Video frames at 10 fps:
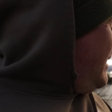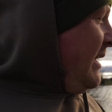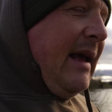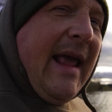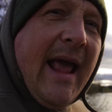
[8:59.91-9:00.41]

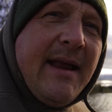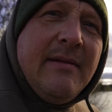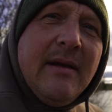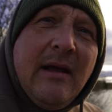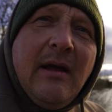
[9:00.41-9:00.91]
Again,
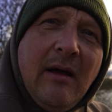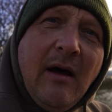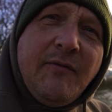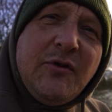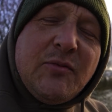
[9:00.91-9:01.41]

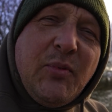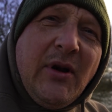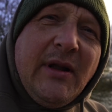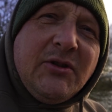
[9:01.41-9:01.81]
I've just put a little